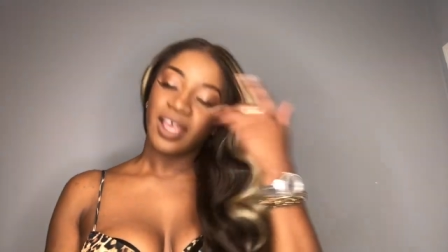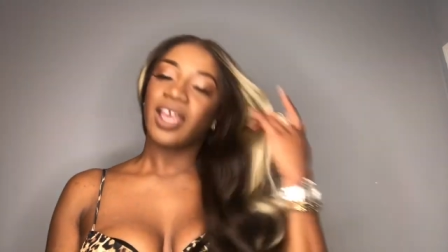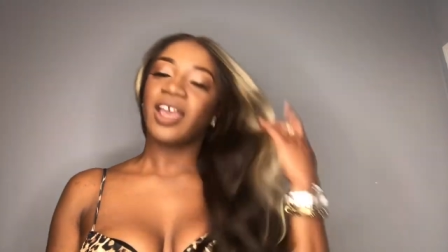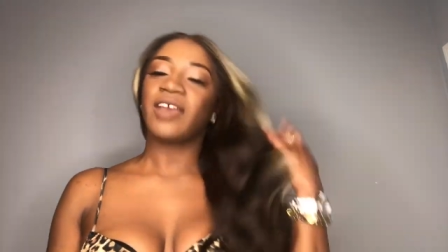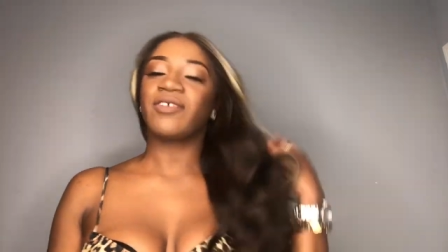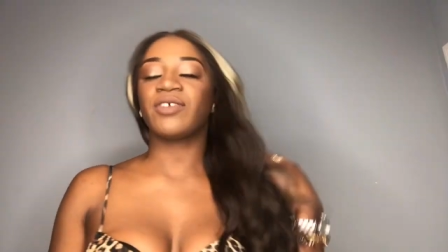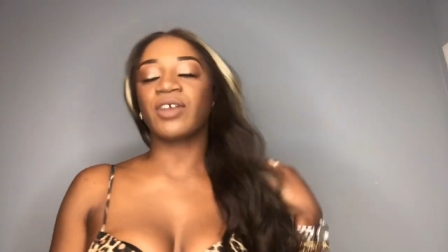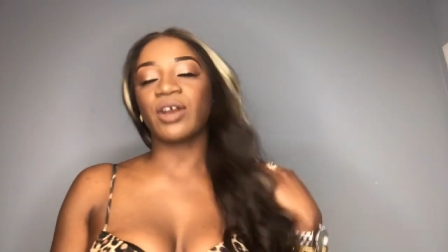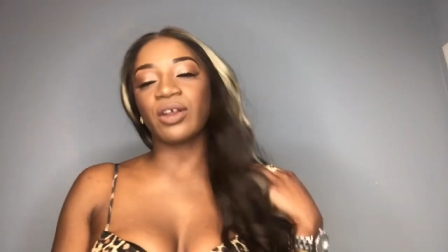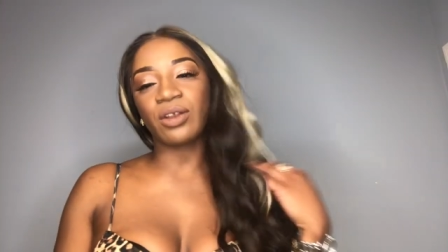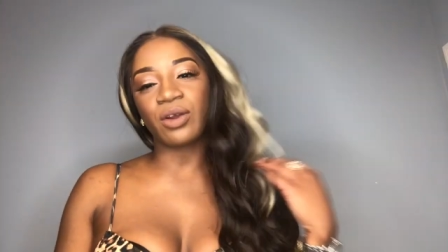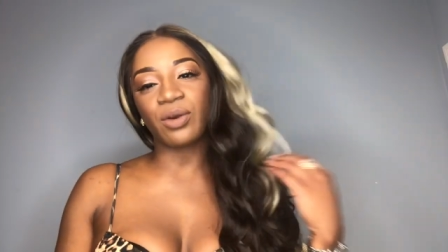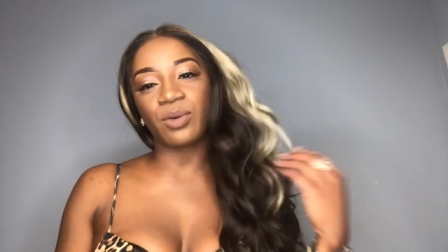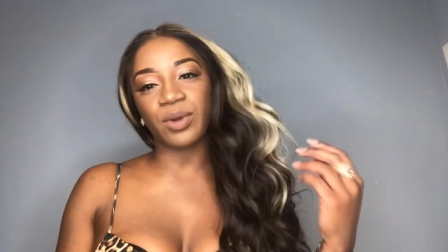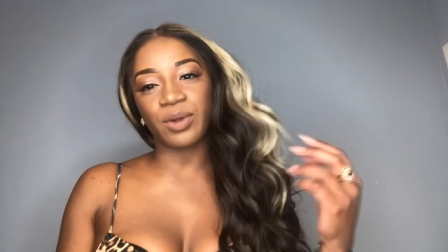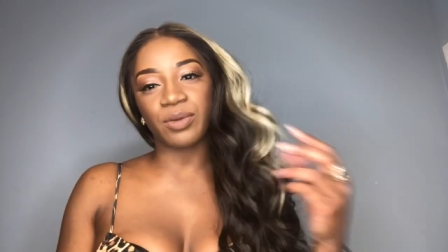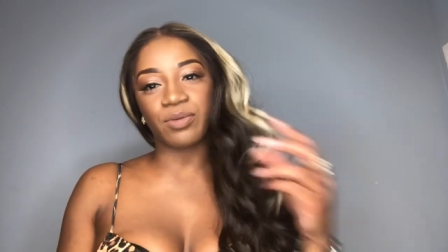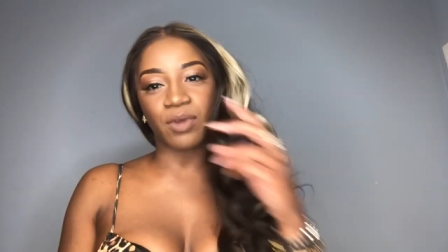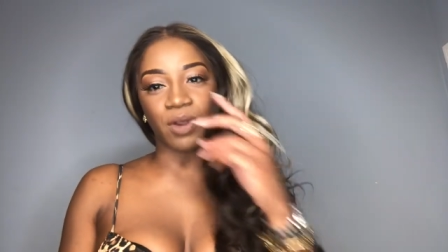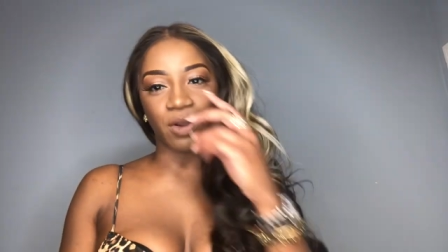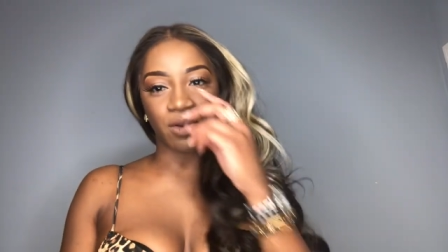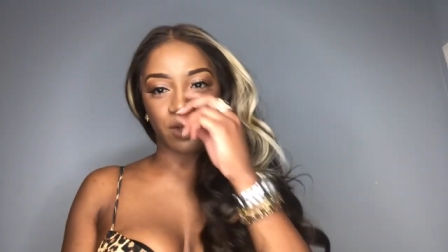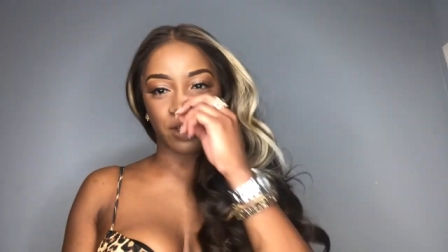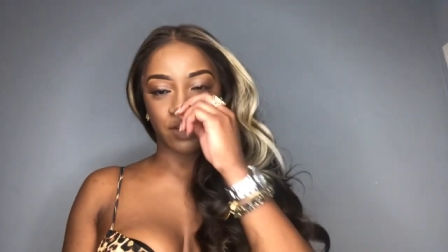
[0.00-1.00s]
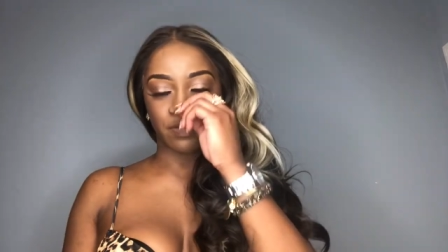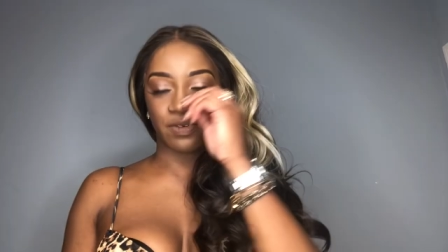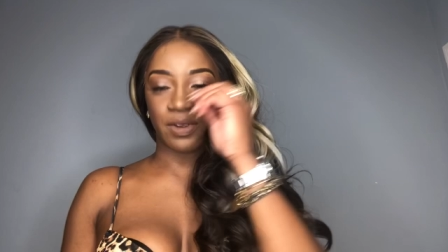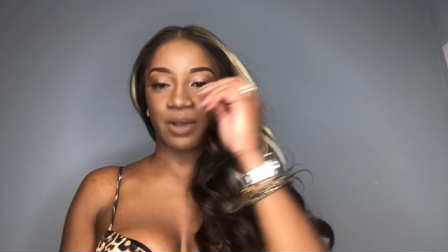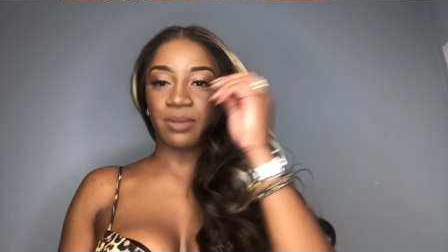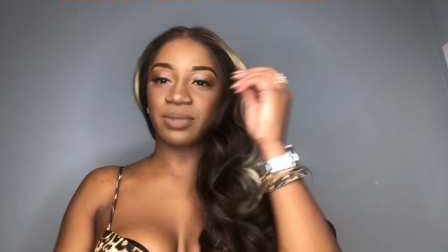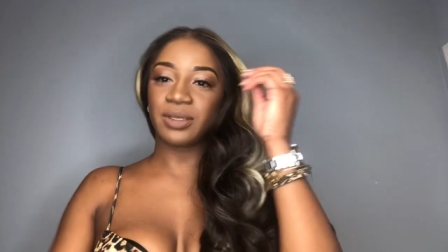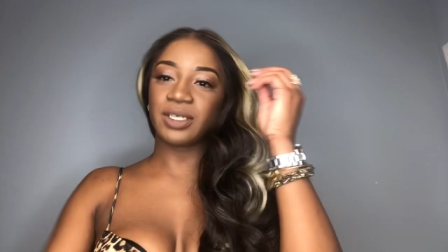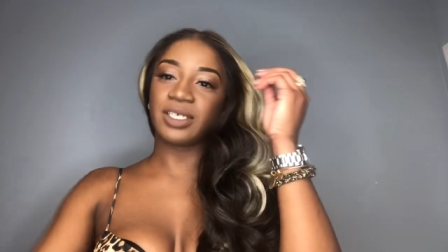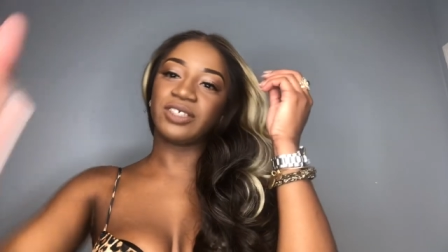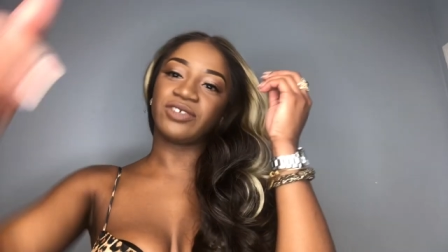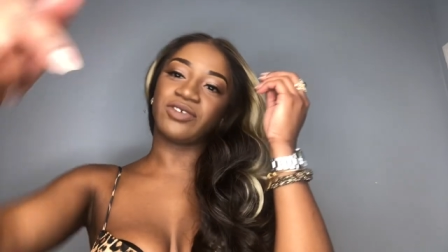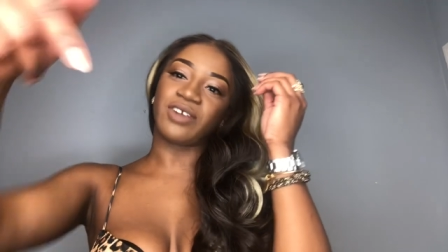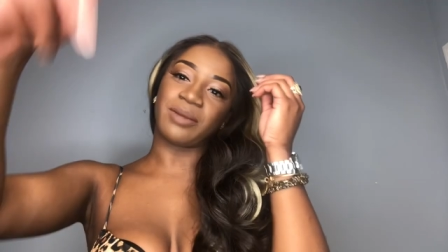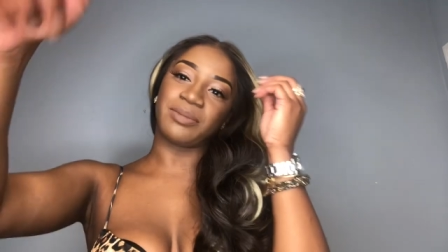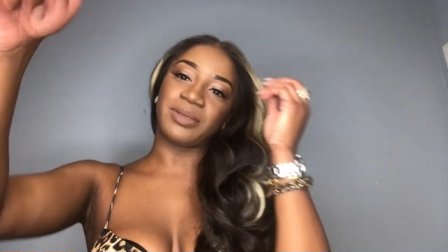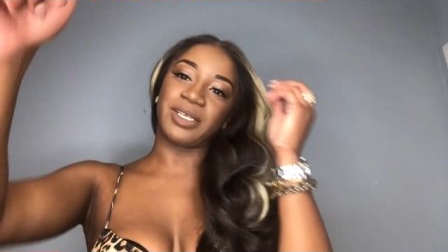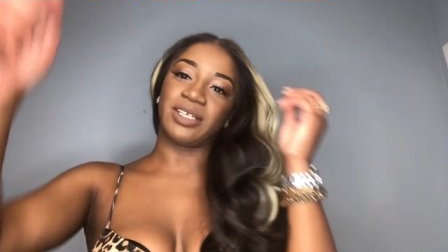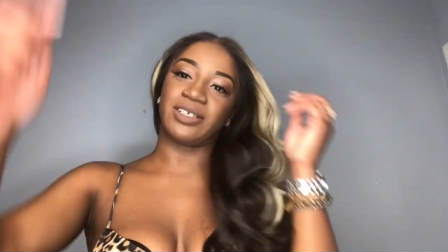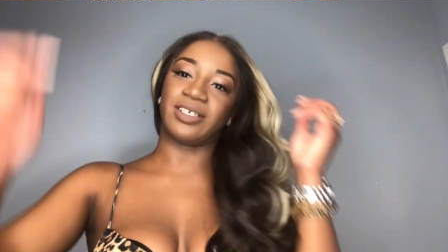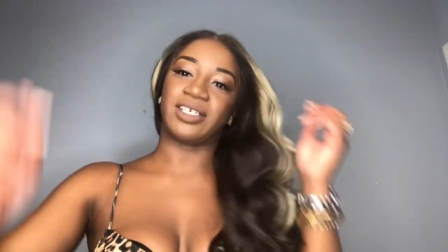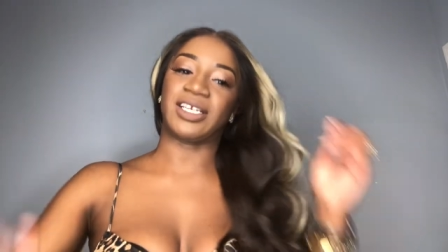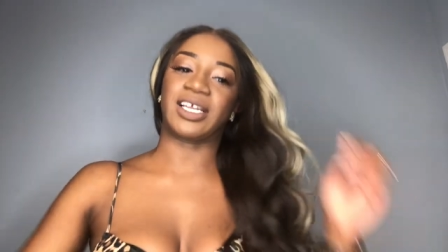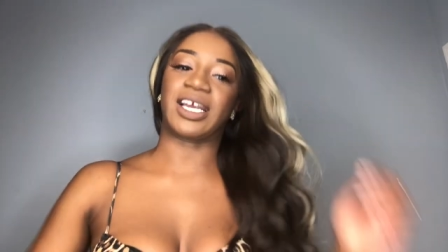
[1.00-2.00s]
If y'all know where Rogue is from, please drop
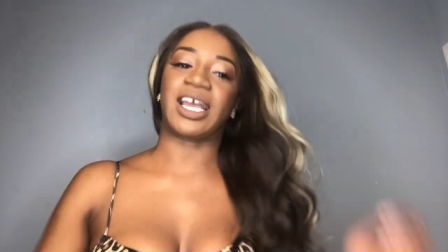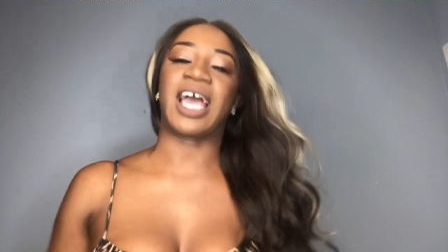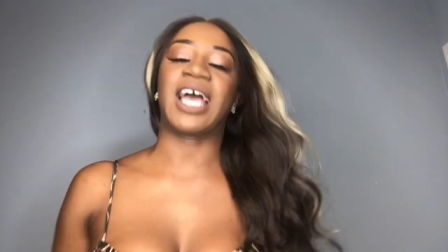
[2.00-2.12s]
down in the